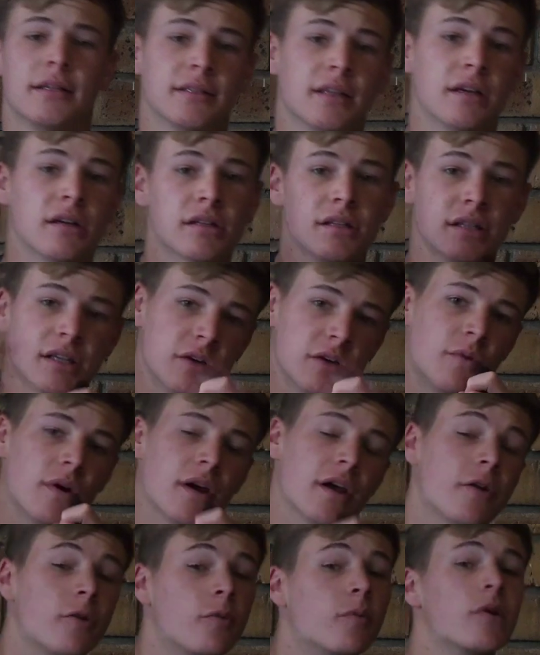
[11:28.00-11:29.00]
Don't click
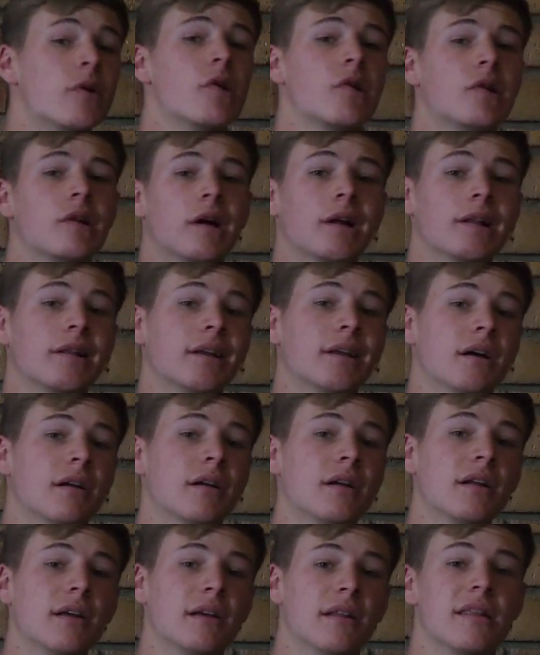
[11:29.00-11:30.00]
away, we are not
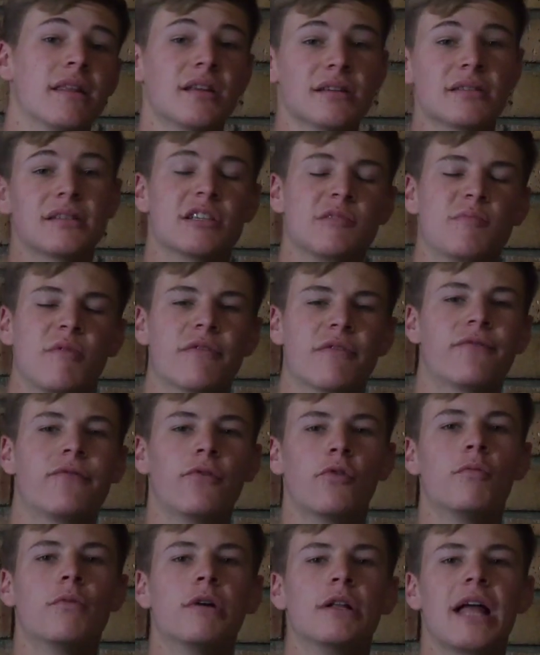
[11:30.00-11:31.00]
done. This is my
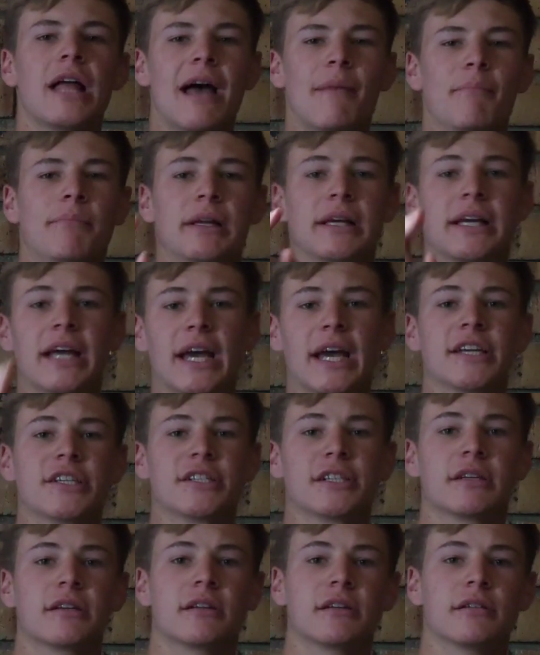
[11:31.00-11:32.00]
formal
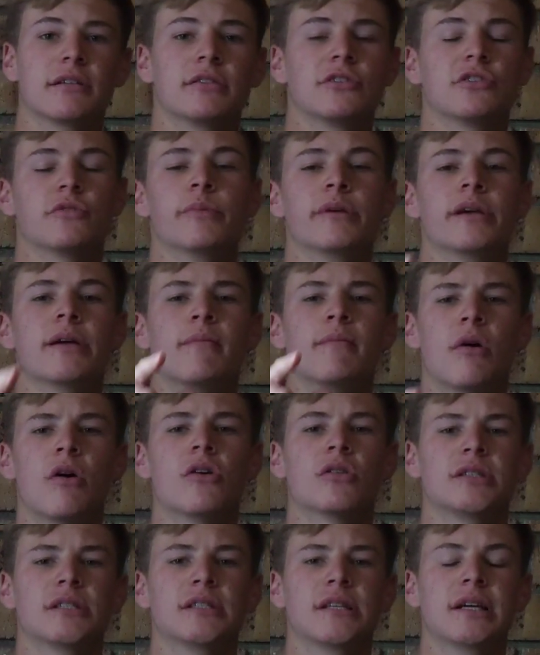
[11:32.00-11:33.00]
application to be a
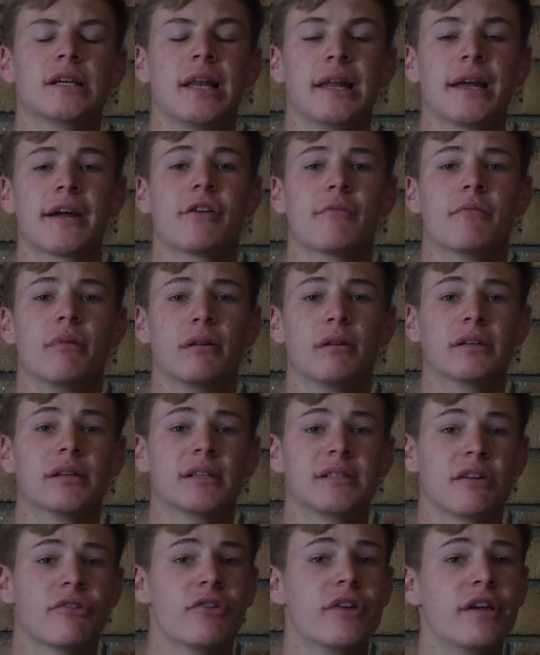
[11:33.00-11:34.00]
master Lego builder.
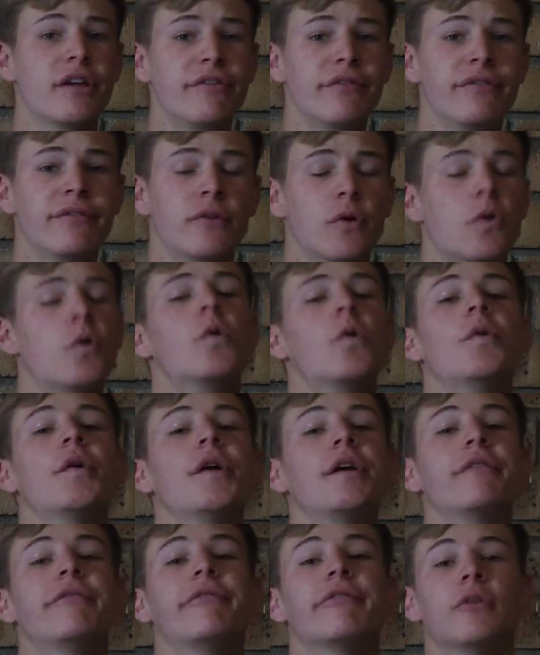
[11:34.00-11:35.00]
So if
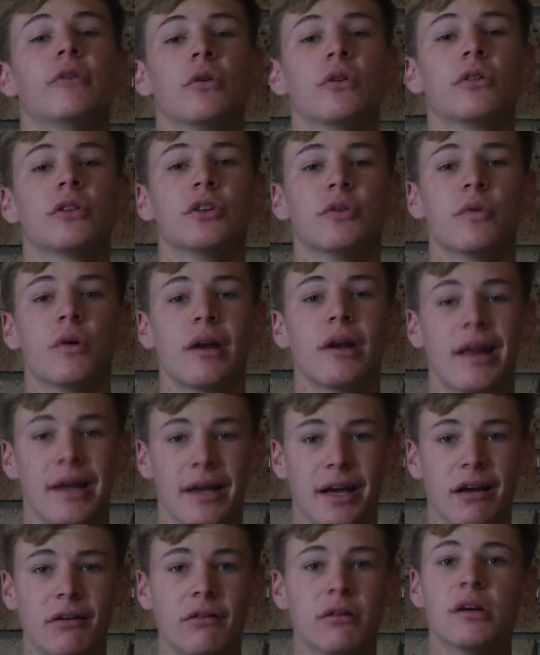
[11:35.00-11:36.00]
not you are
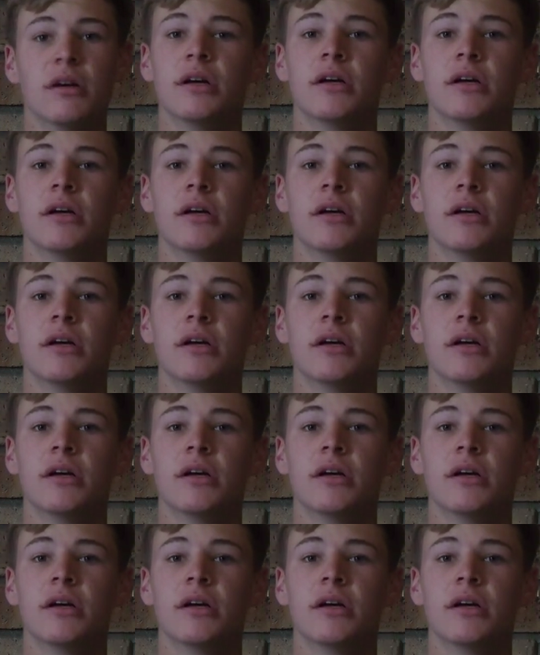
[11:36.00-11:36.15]
Lego,